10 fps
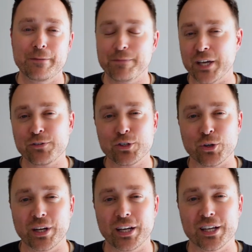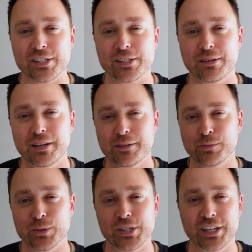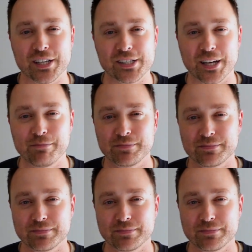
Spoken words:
Thanks for joining us. We'll see you next time.